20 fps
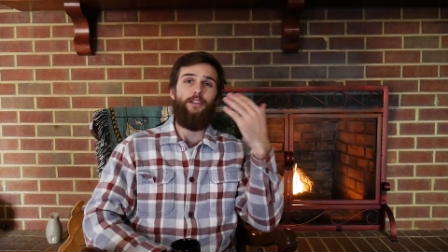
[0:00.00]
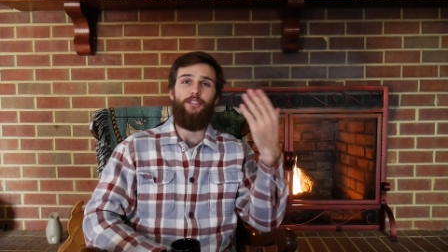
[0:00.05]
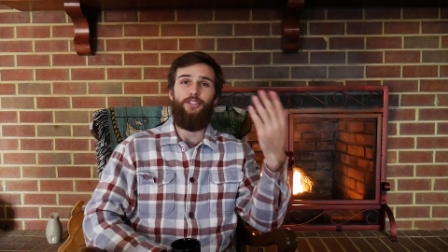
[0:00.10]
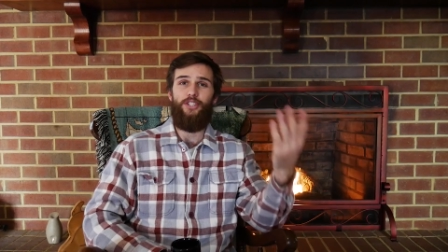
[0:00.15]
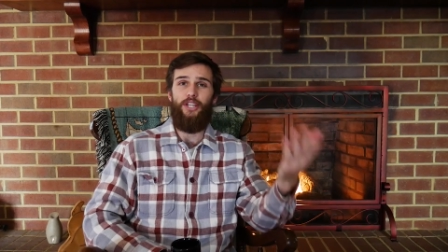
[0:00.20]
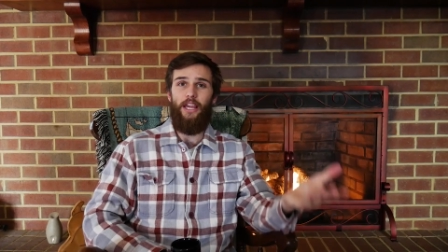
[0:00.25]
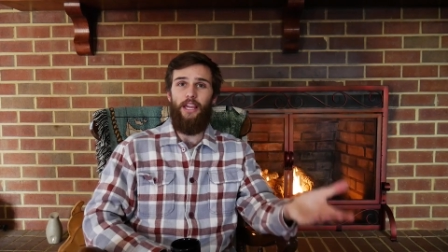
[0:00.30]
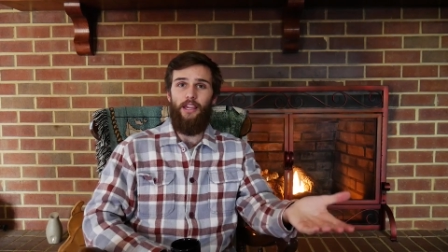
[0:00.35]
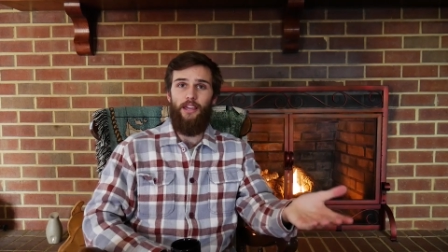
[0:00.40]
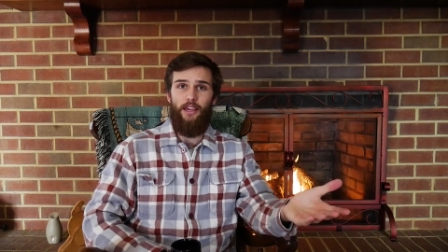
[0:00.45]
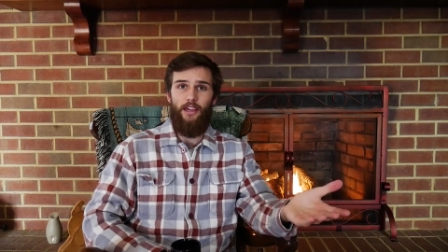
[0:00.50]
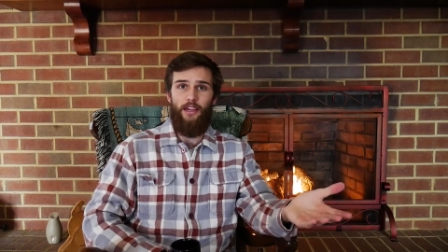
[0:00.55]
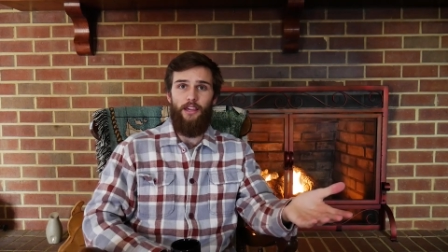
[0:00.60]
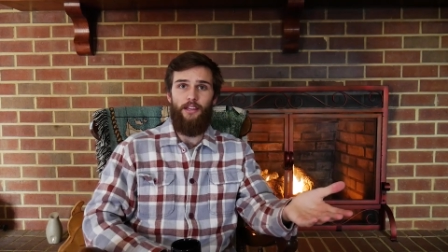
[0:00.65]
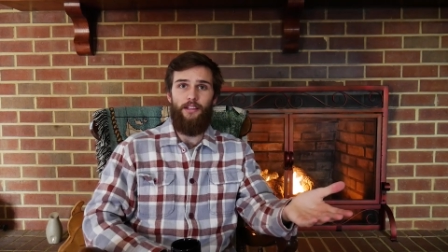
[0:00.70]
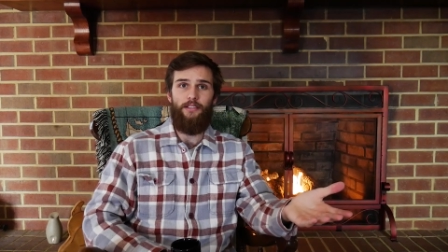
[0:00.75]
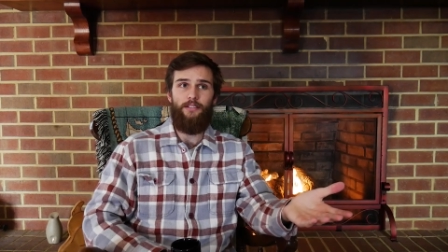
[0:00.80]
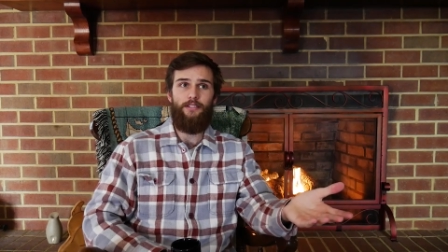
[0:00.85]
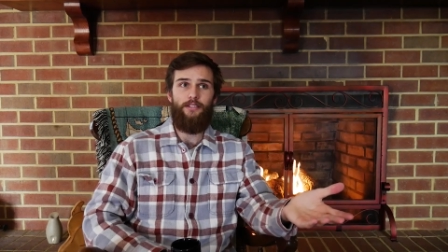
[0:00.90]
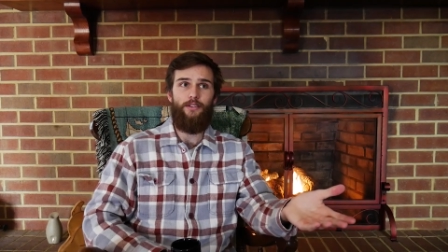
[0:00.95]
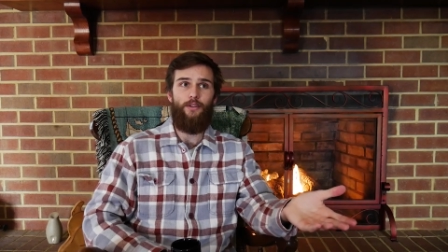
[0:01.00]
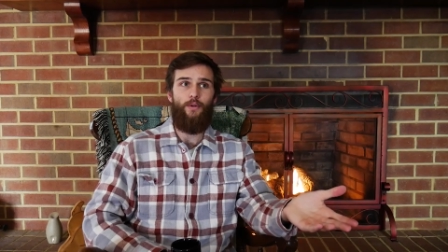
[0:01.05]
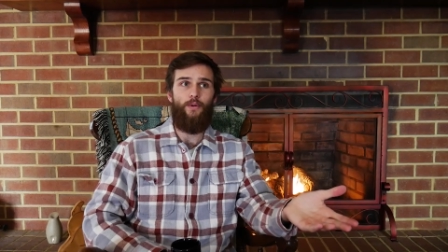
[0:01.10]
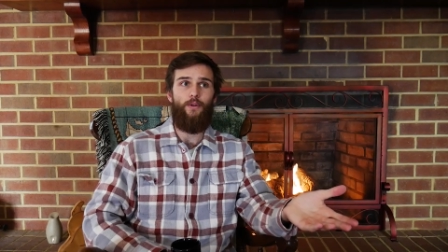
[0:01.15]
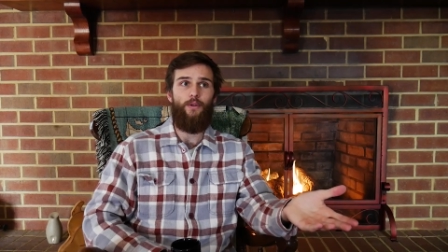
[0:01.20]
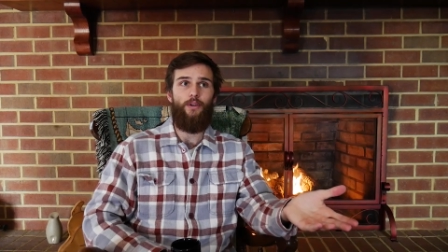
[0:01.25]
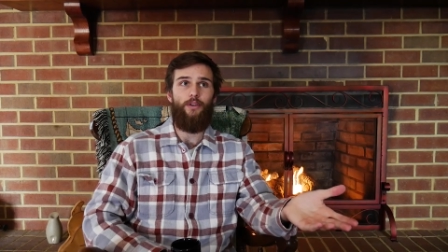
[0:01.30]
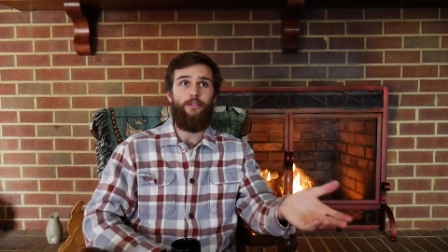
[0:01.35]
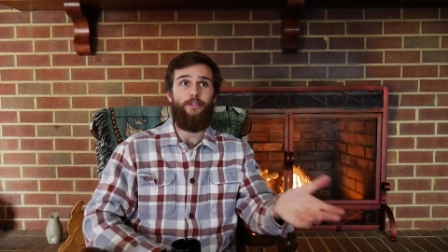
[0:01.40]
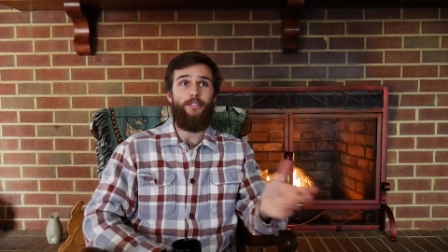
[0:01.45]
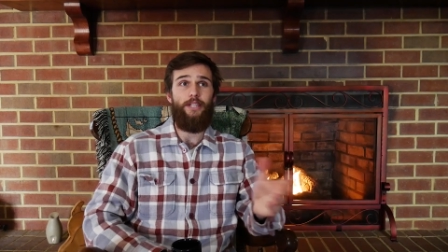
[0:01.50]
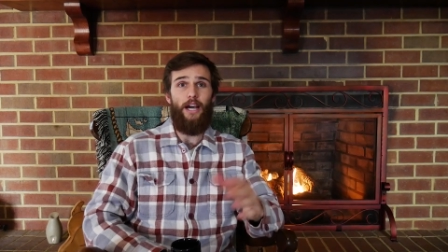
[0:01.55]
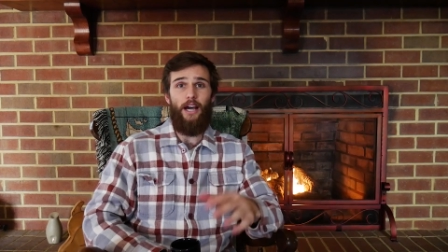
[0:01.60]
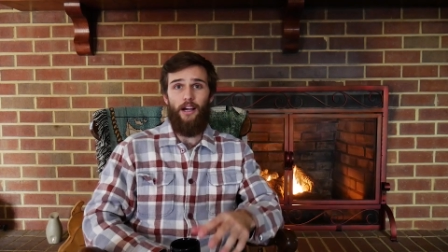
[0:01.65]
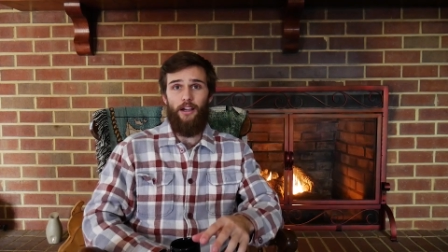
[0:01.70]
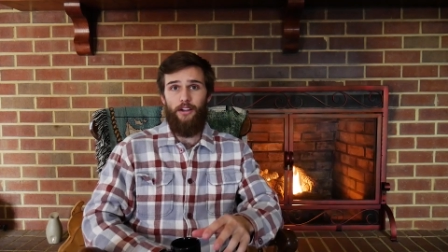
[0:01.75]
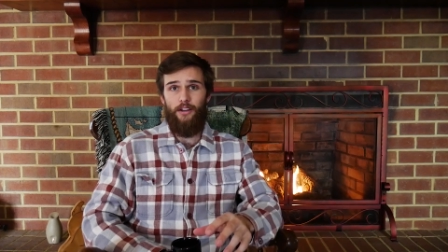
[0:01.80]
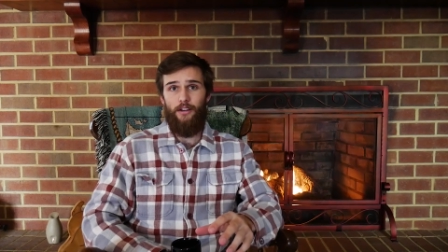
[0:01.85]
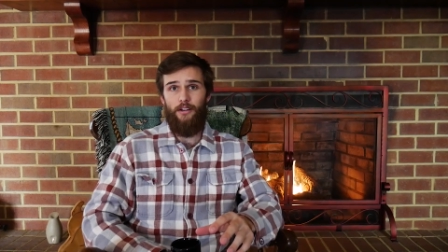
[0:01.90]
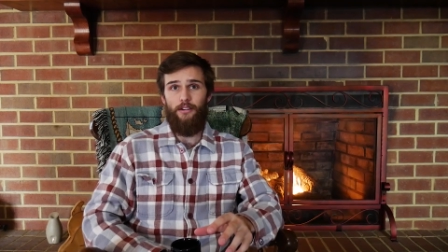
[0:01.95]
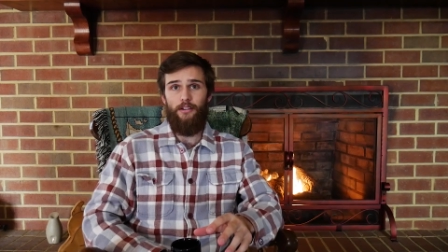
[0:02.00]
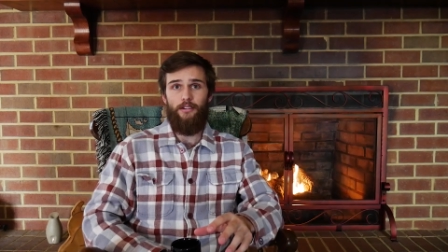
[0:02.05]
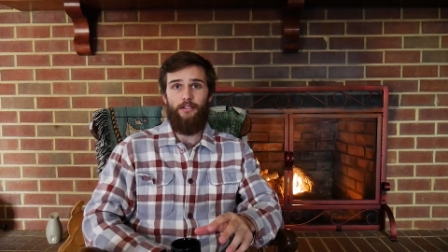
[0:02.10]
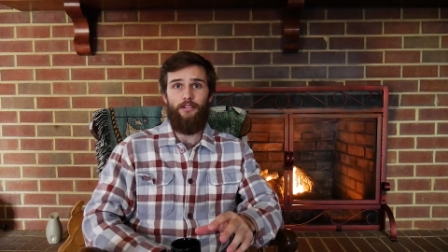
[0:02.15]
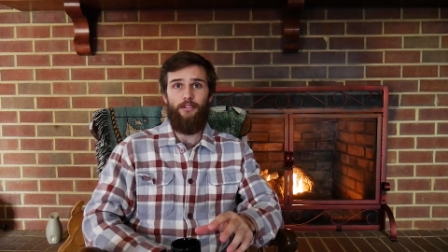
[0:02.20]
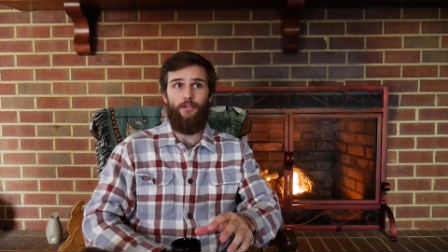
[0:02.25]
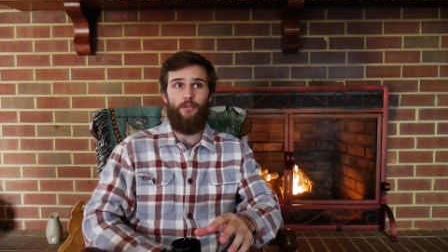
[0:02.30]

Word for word: Jenkins or Docker